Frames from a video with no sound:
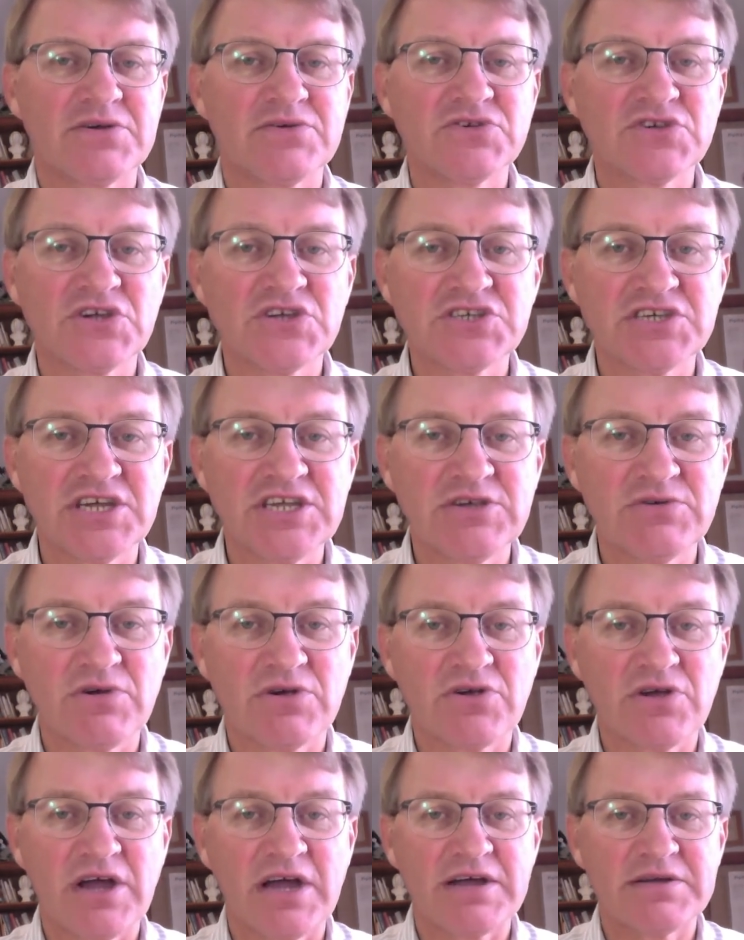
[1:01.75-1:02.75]
I also send you
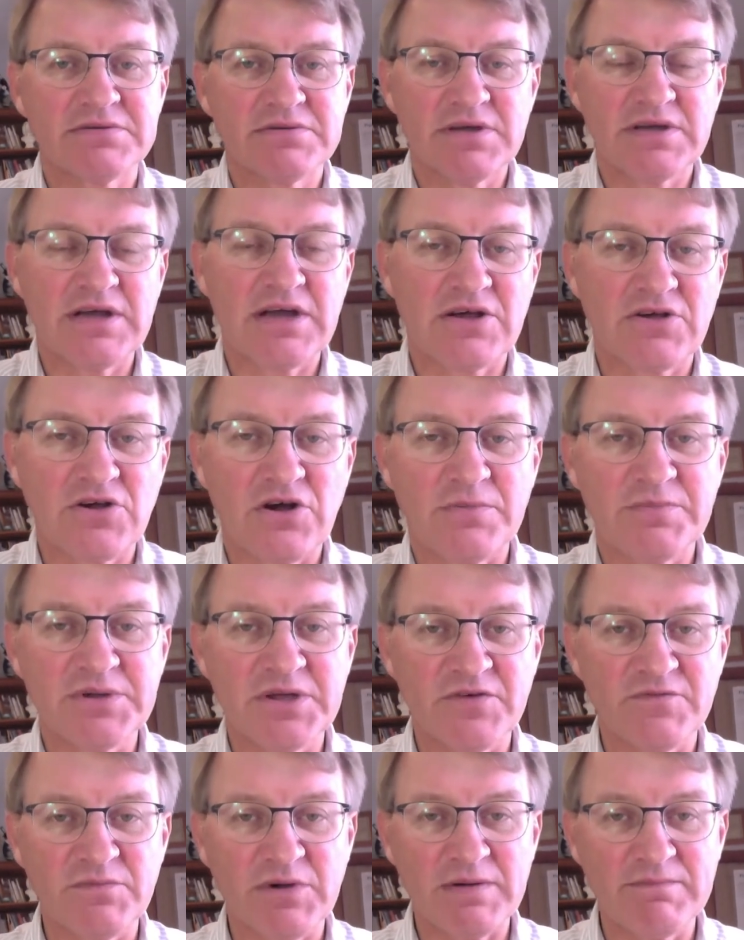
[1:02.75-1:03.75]
a copy
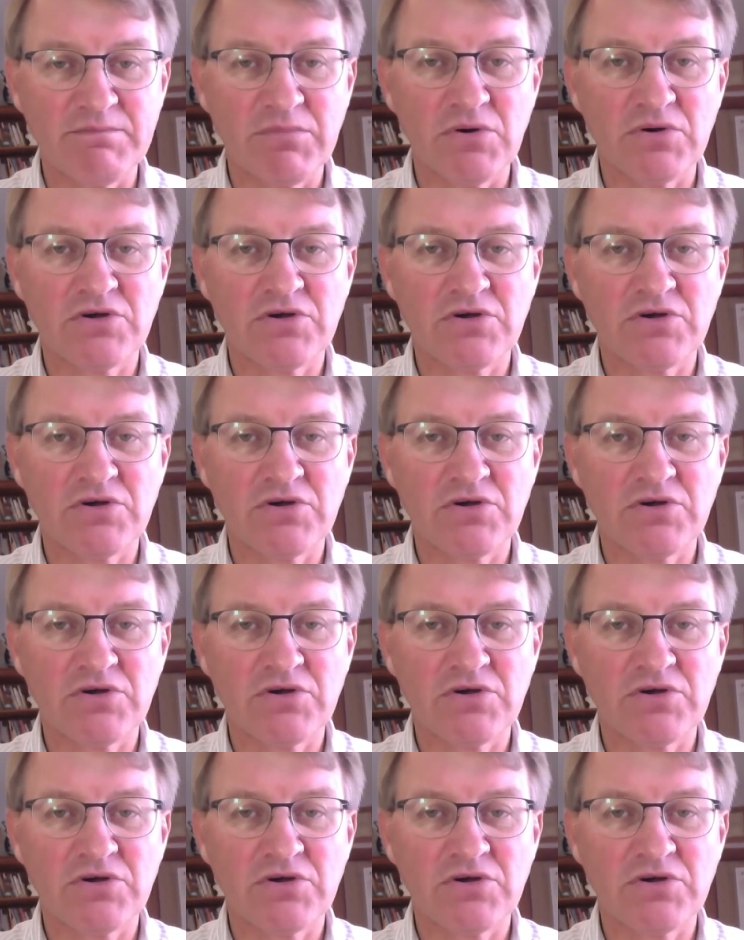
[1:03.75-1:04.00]
of my book,